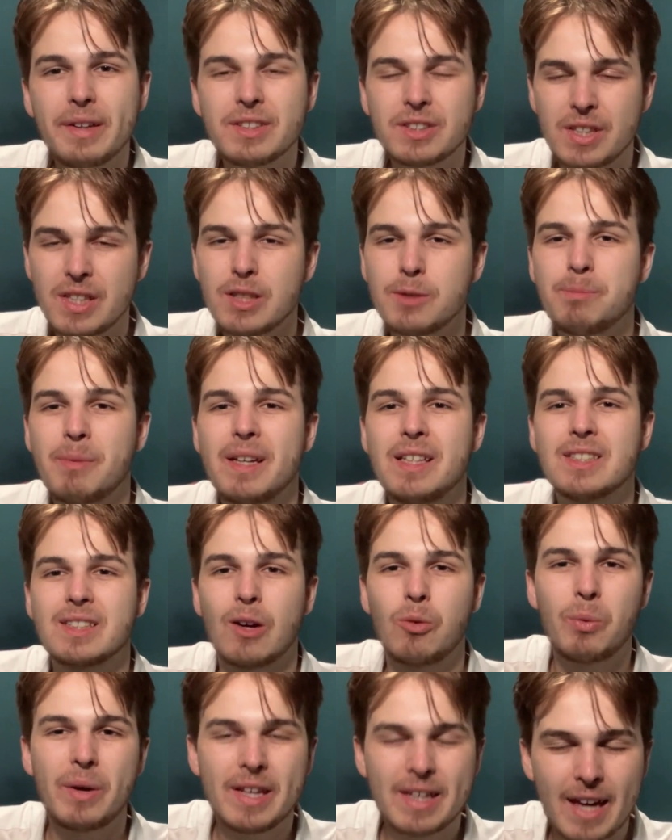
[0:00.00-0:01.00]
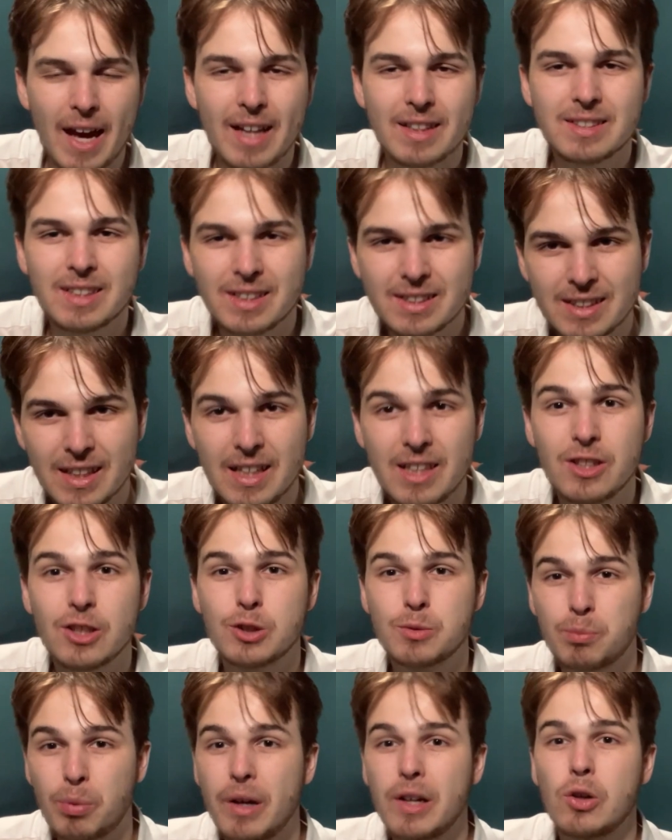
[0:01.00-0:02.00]
this means that we get to see the
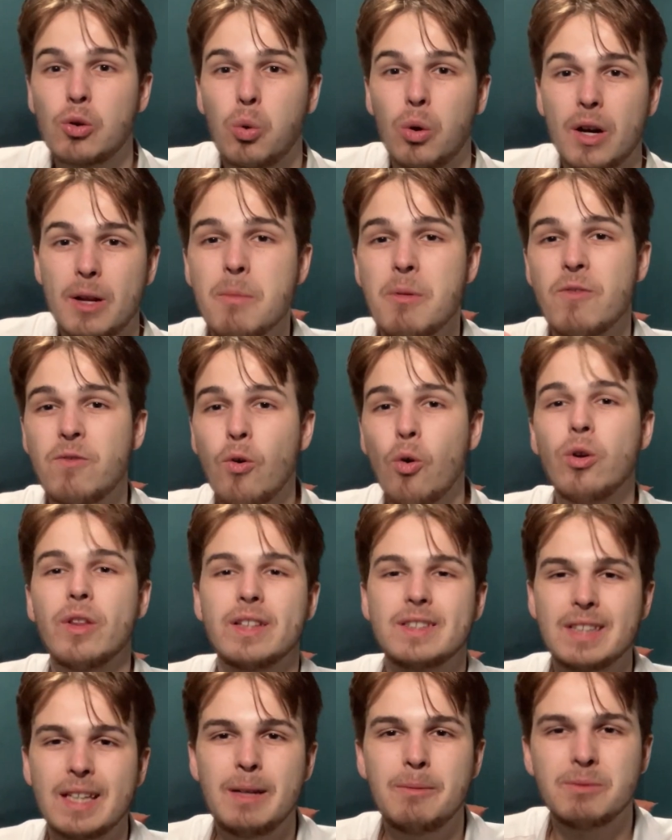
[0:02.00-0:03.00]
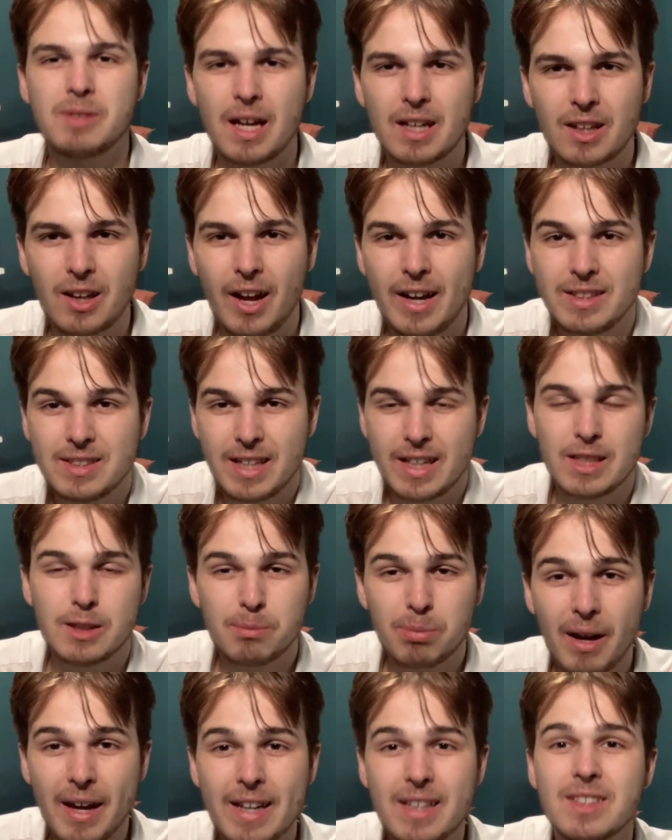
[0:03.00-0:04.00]
sprint quali before the team deadline takes
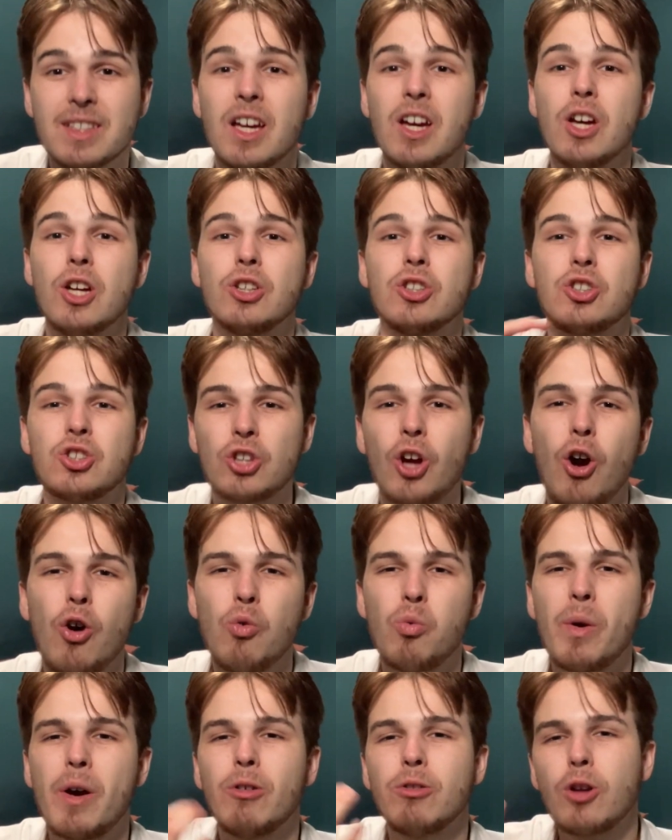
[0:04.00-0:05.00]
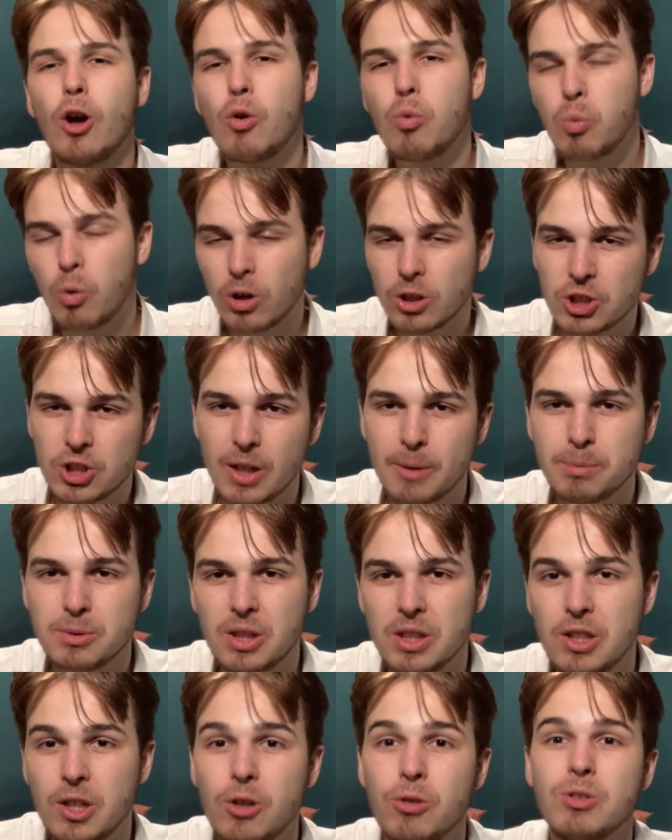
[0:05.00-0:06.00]
place, so we'll know what chips to
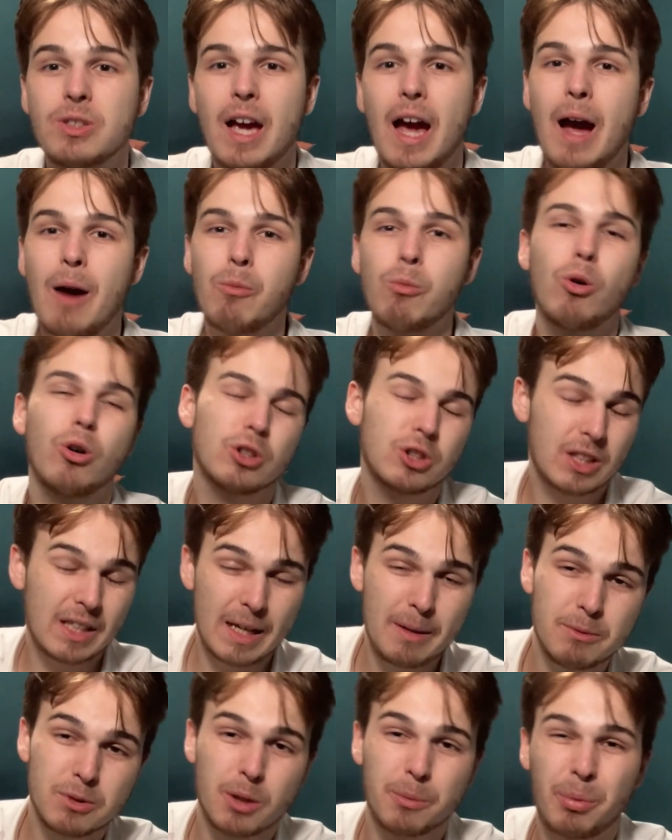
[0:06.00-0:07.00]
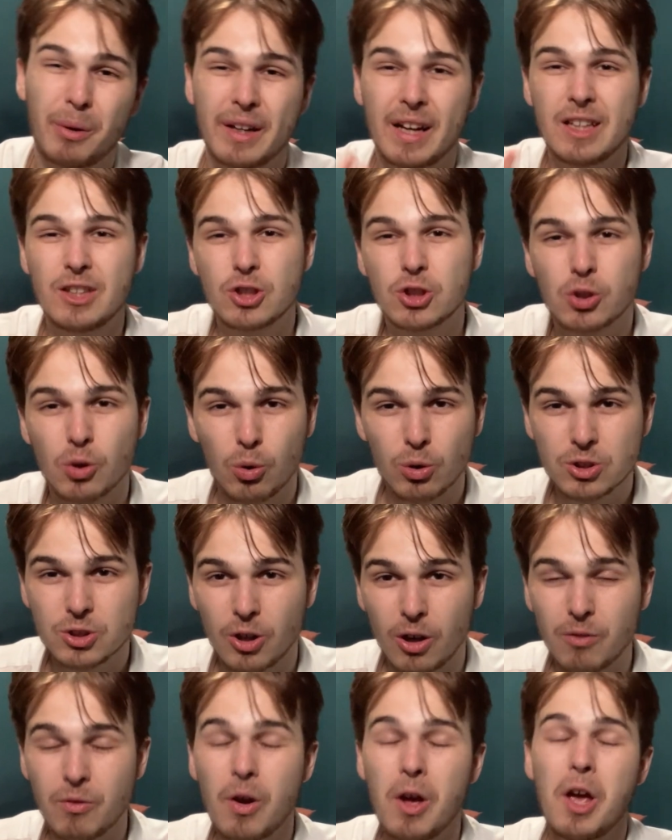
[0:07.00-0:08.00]
use and what teams to bring in, sort
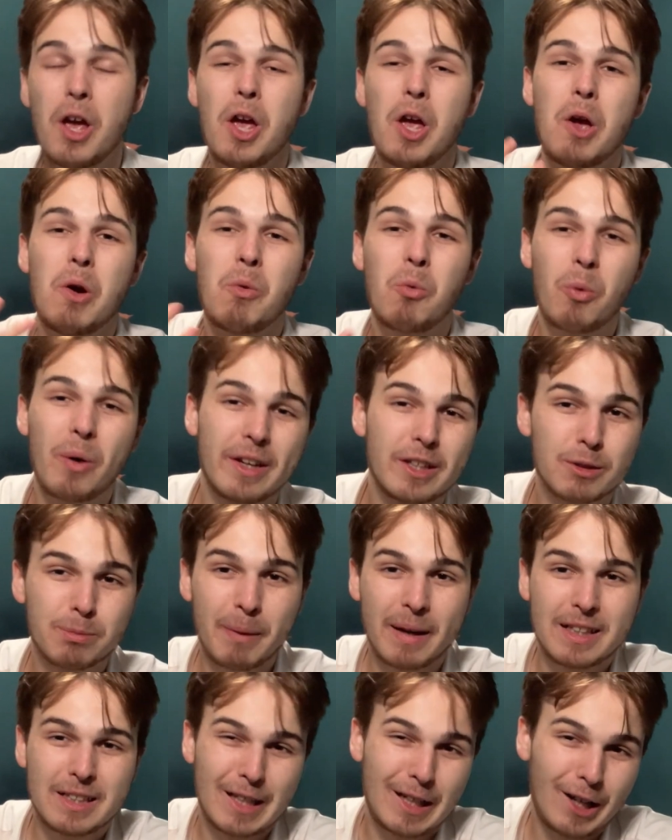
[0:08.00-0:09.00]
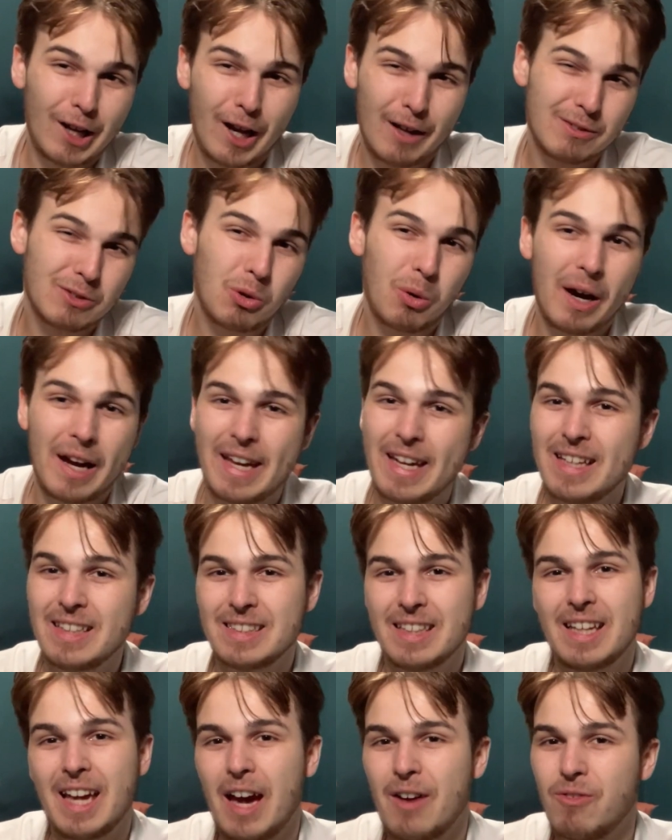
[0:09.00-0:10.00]
of, which makes our lives quite
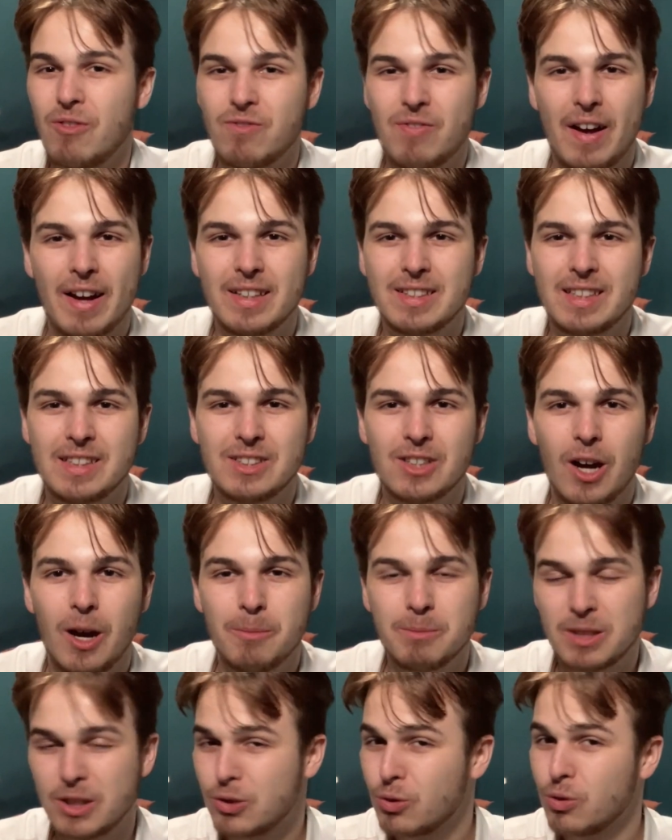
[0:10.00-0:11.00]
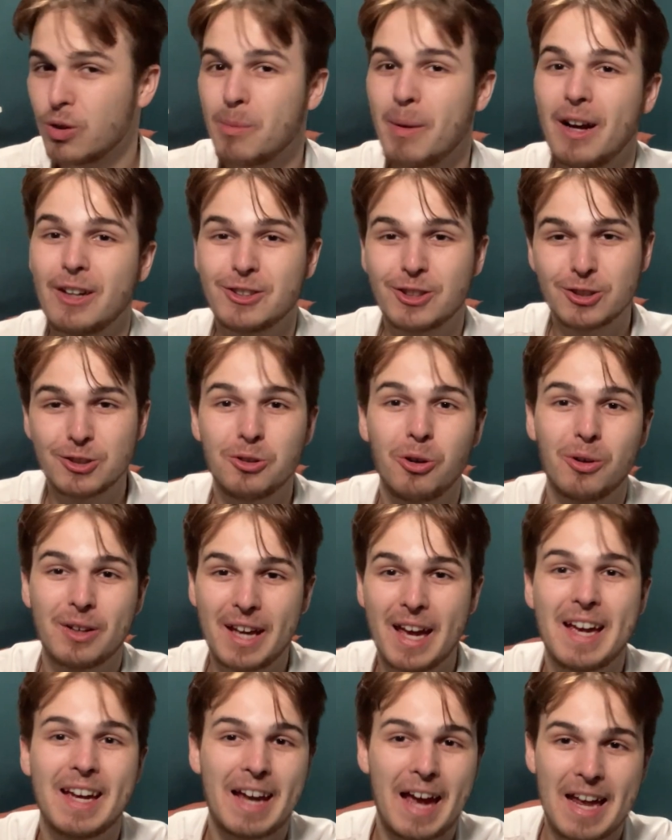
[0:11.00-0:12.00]
easy. F1 Fantasy terms, it's all about just not
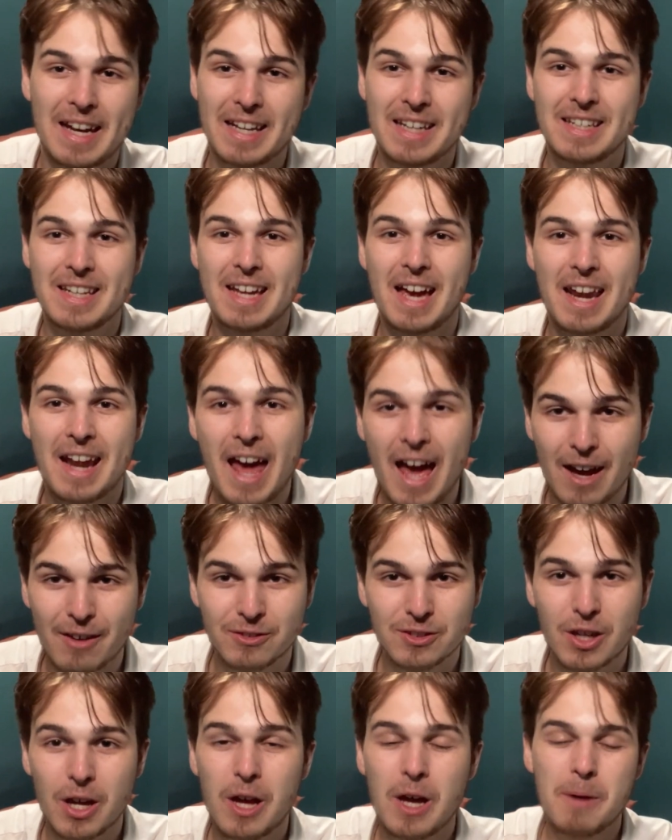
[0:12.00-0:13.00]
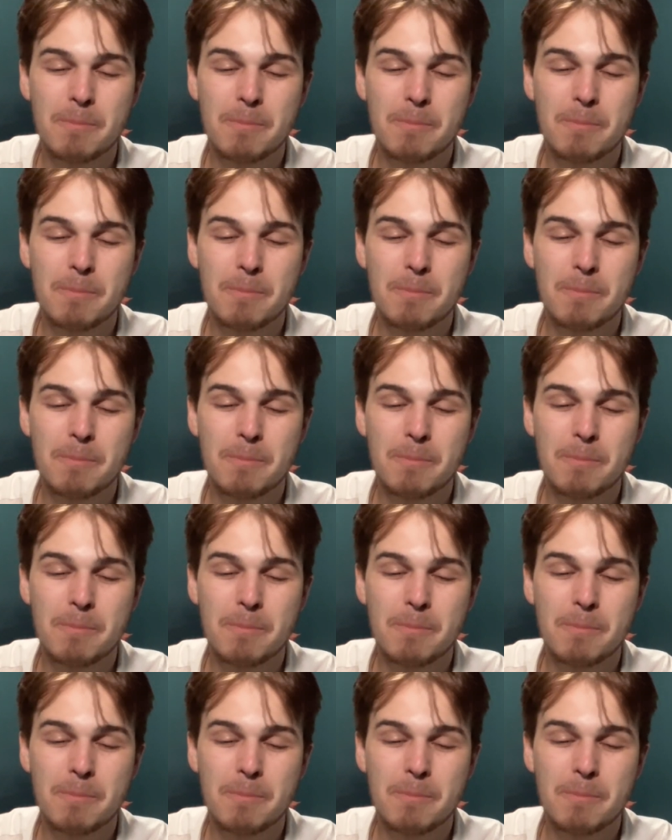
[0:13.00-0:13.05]
getting any DNFs.